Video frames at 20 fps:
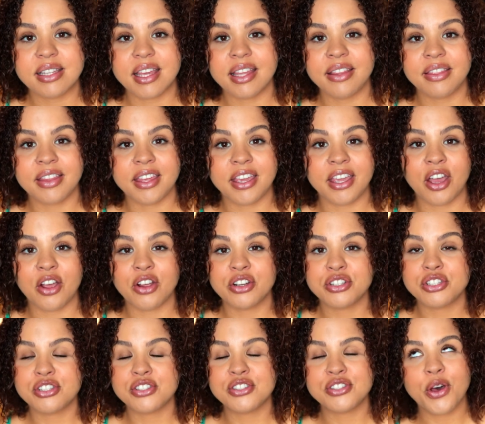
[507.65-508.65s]
and they are
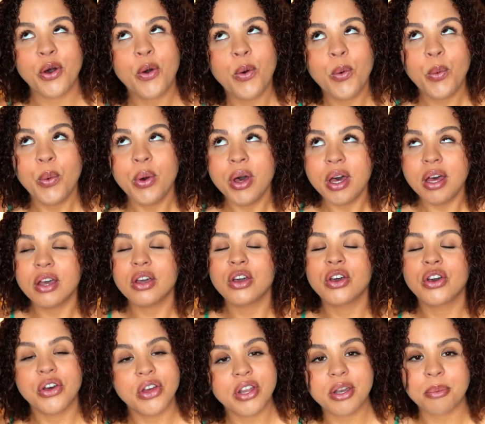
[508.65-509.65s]
so
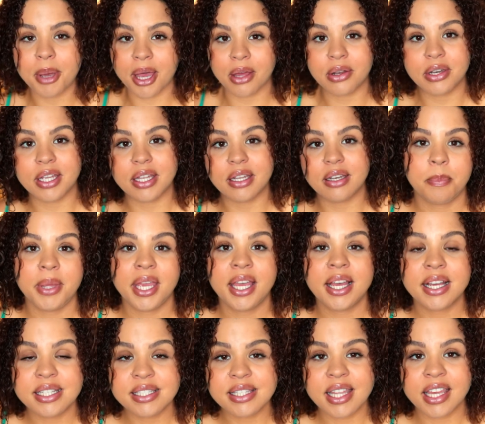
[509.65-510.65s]
good about it
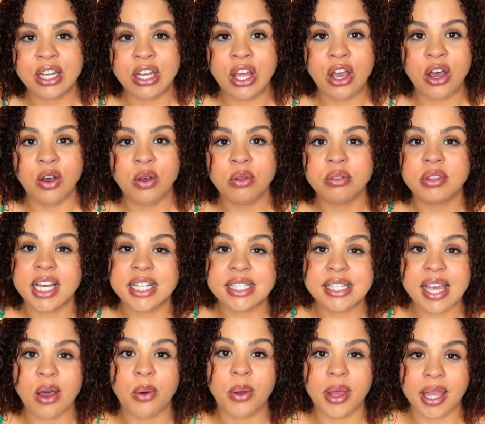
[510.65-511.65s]
because they know that's
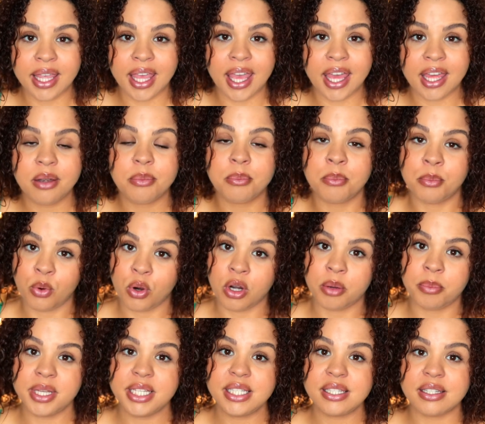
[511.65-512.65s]
how I get more
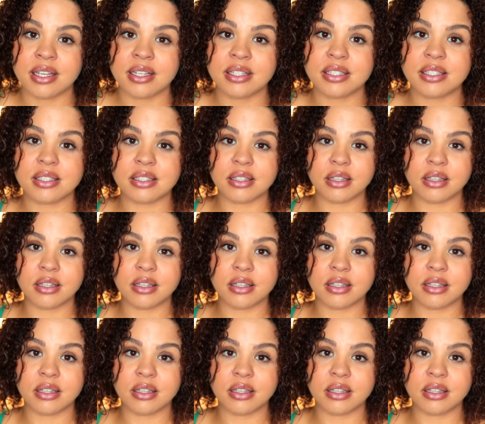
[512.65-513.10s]
business.